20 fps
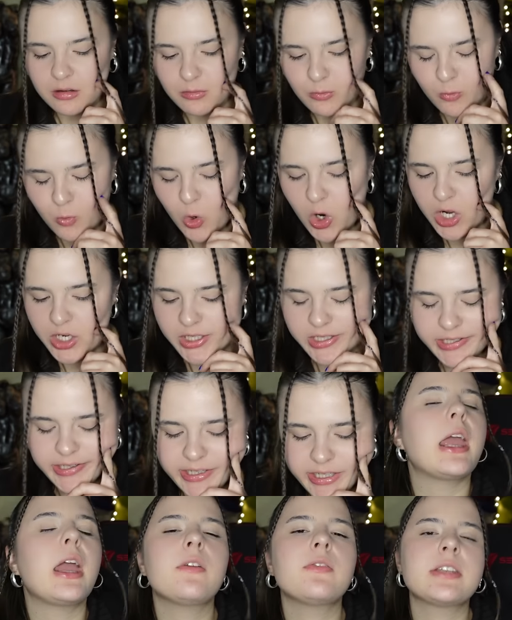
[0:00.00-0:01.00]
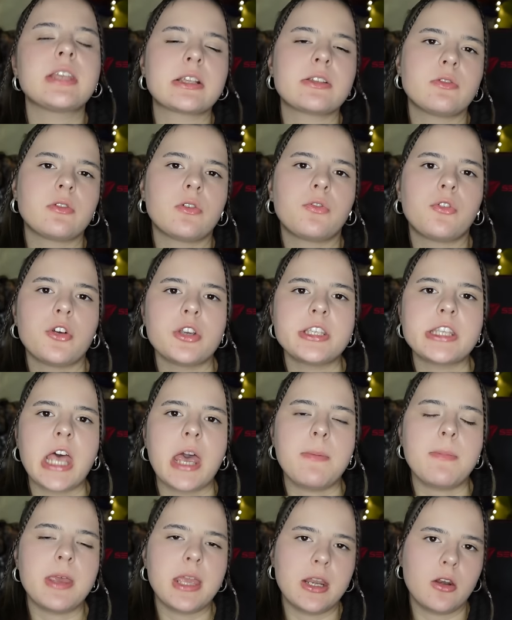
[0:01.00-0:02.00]
What? They have sex for the first
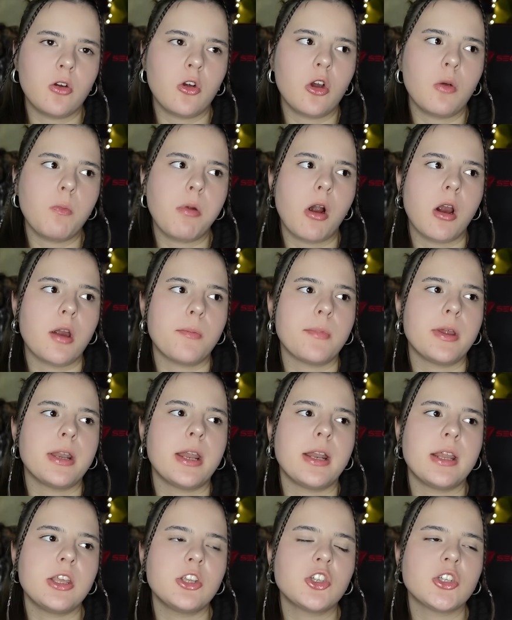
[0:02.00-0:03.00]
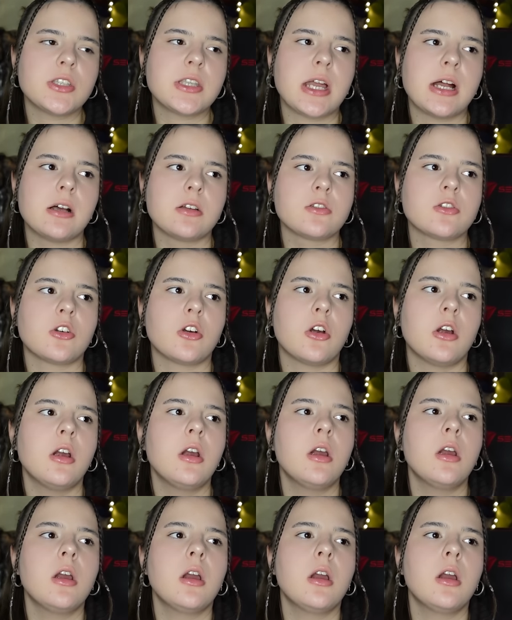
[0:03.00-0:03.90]
time in her apartment, and he just tells her,